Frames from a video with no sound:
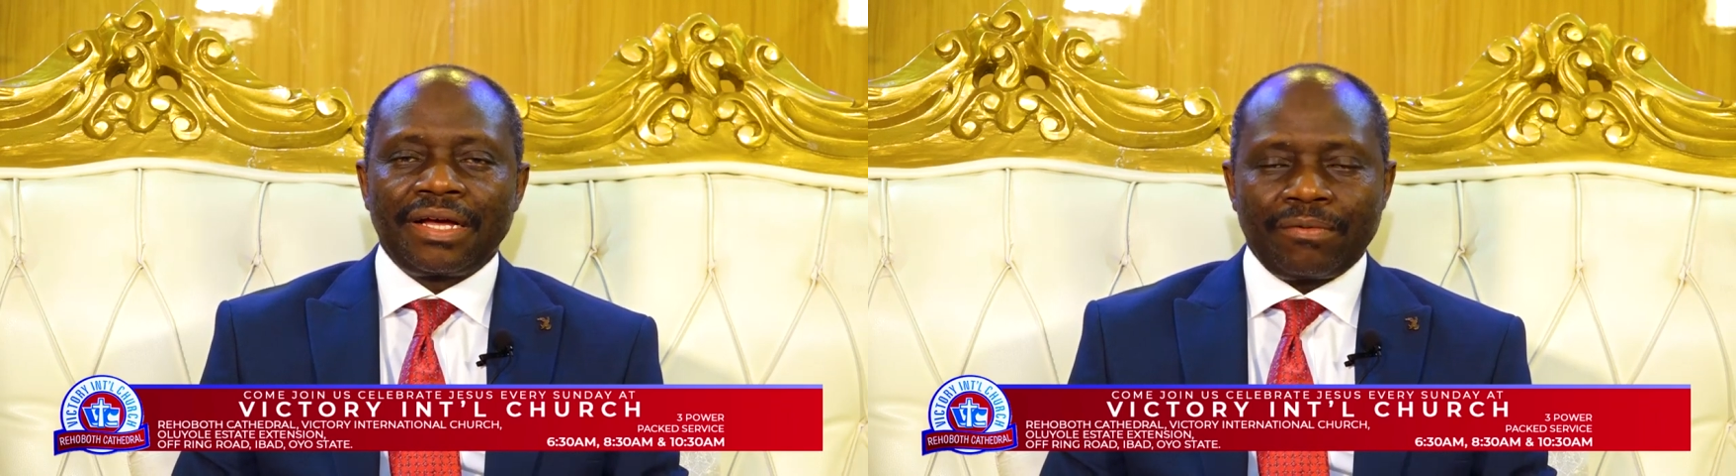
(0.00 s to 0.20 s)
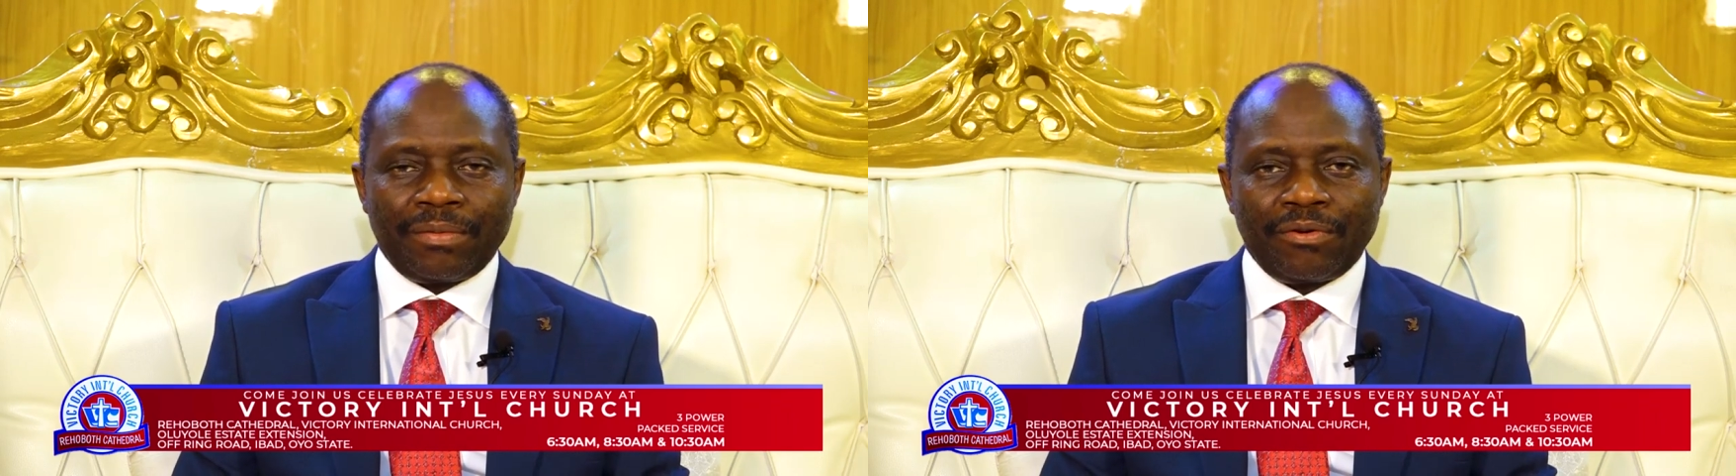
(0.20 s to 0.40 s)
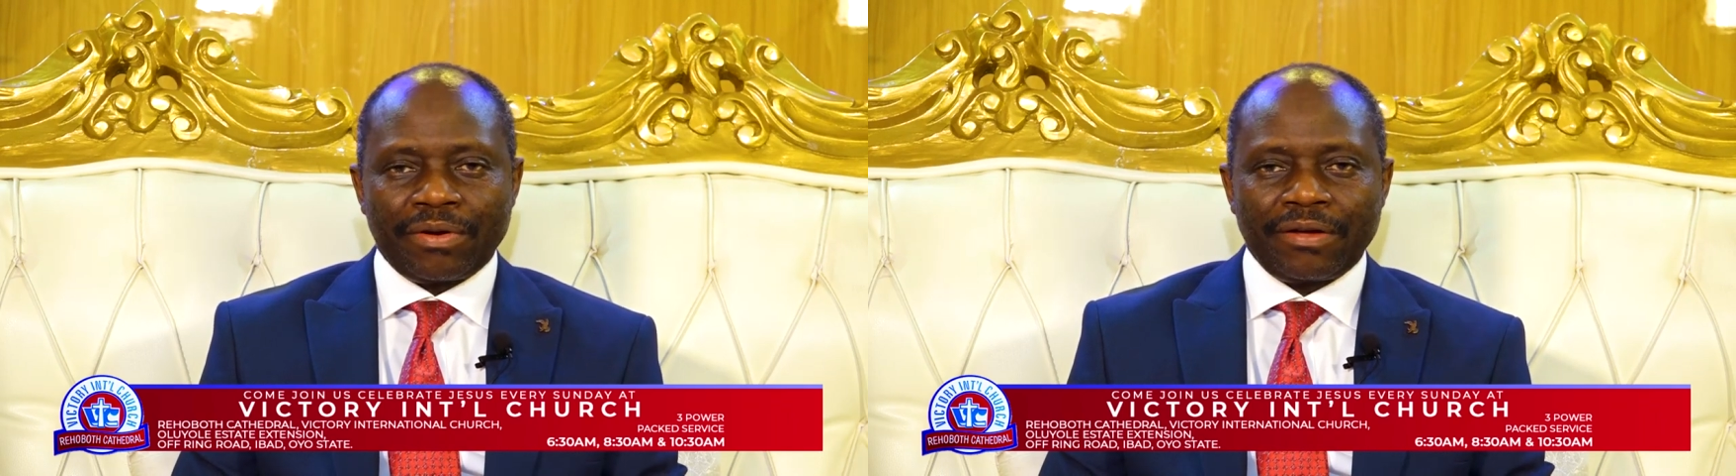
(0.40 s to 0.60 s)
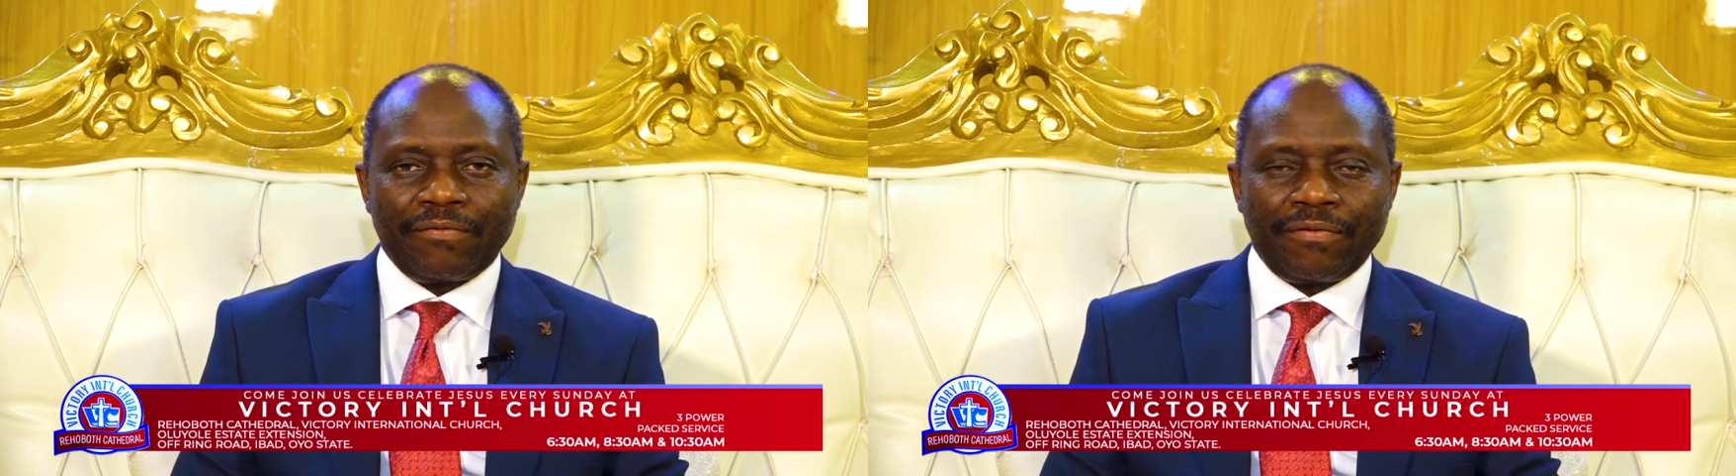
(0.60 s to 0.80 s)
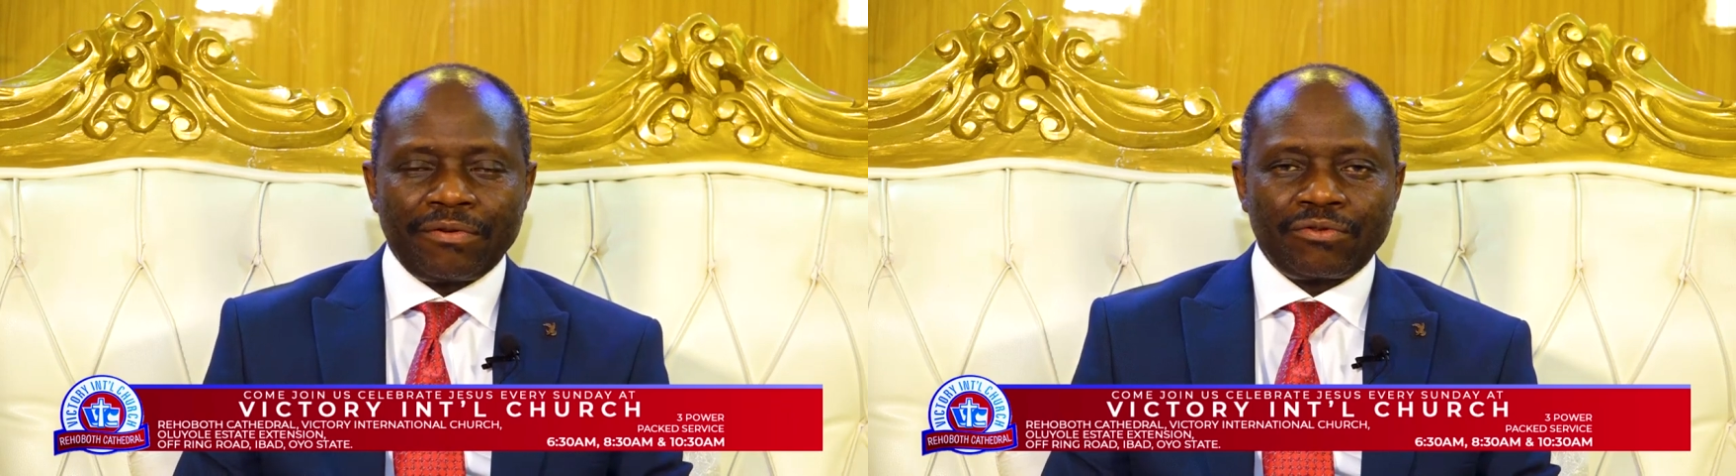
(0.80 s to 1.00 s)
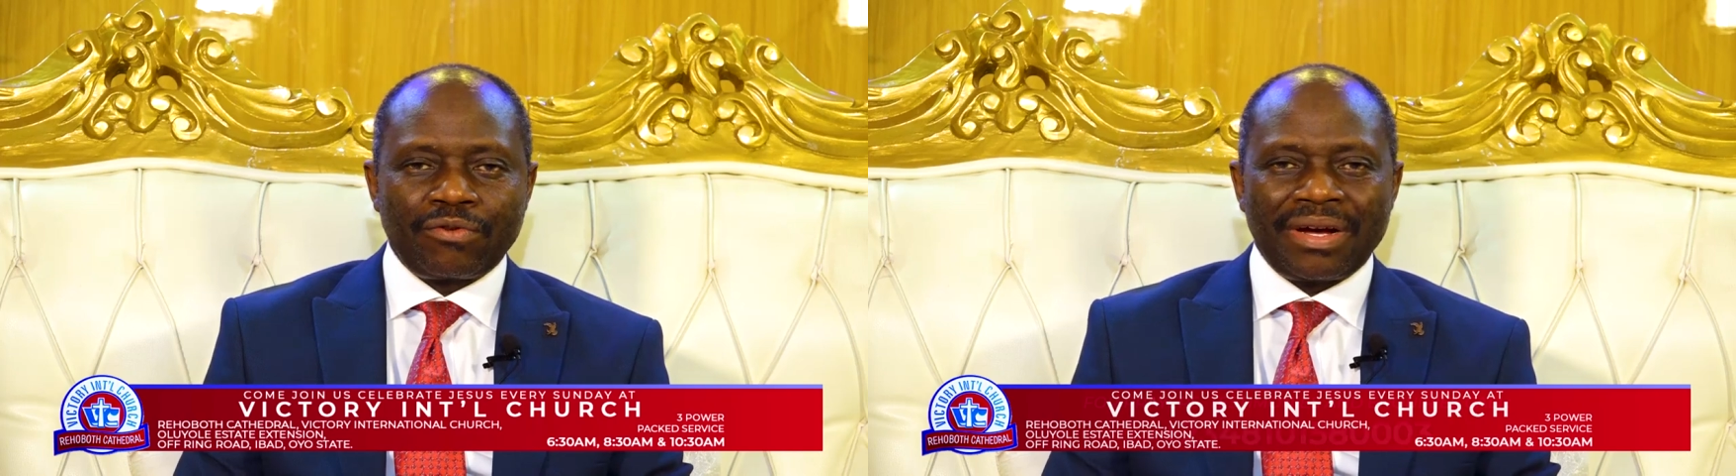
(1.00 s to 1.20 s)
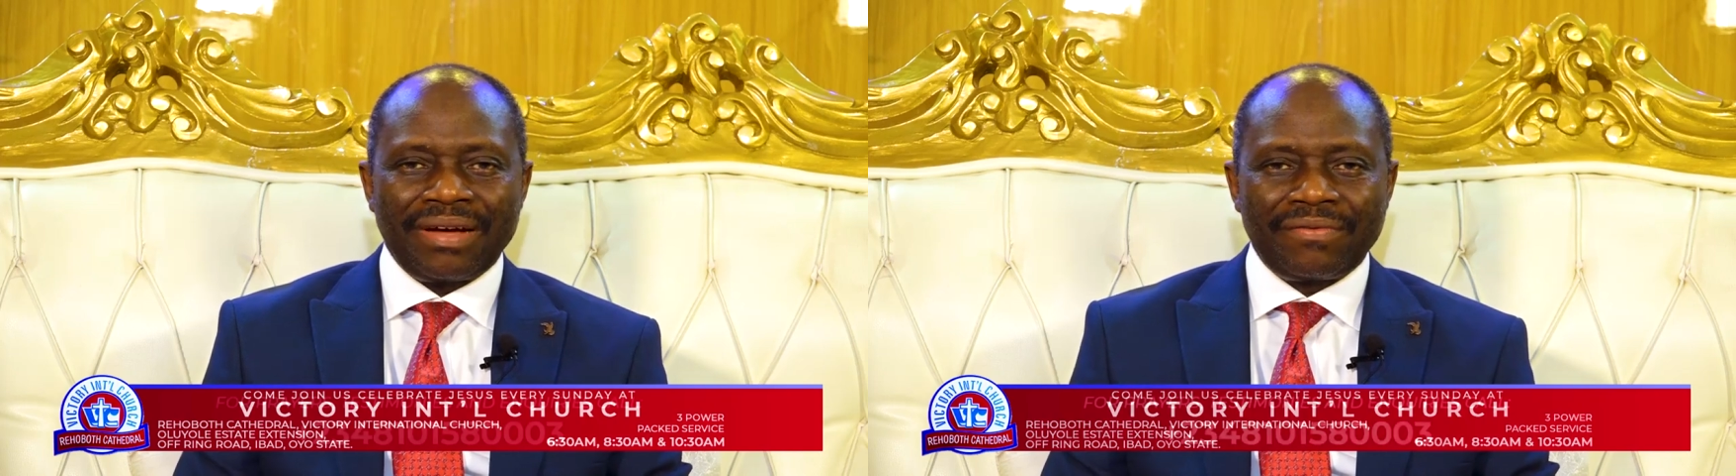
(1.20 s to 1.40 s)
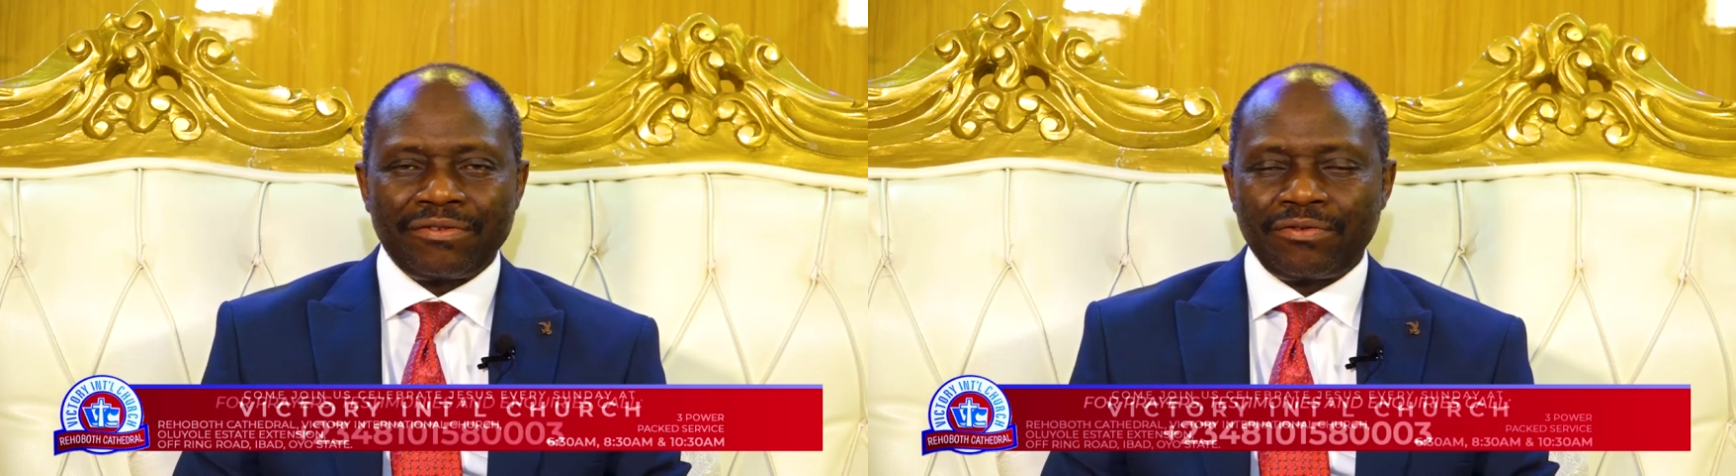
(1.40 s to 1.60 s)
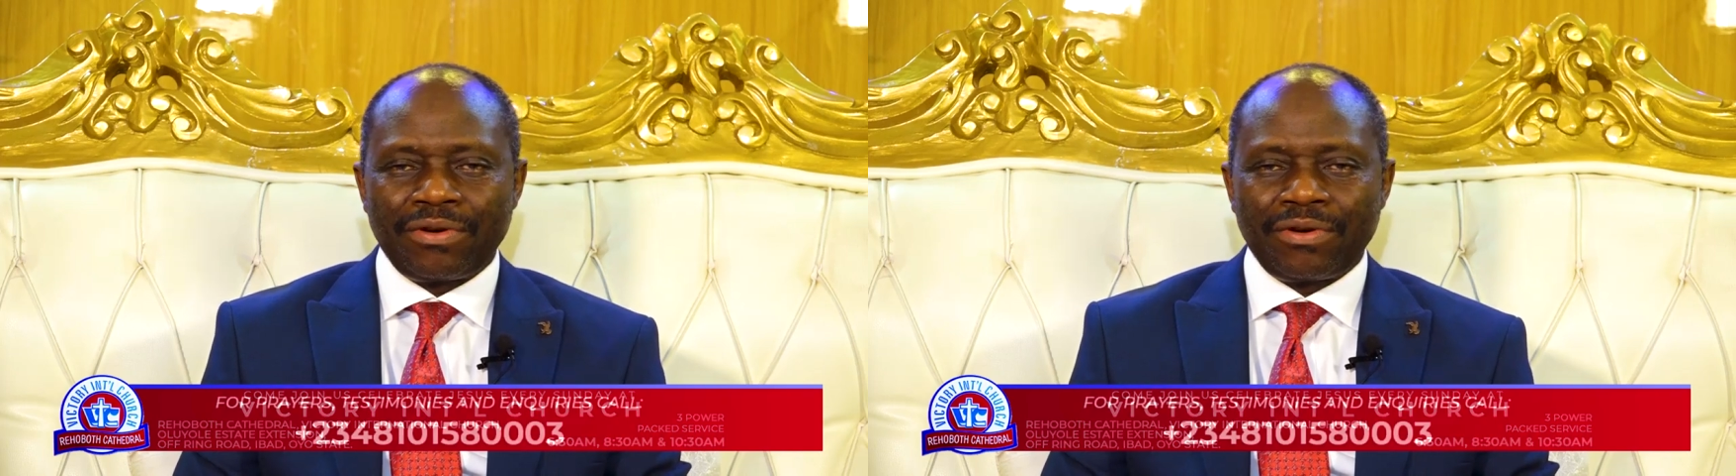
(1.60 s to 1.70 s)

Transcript: We'll be looking forward to having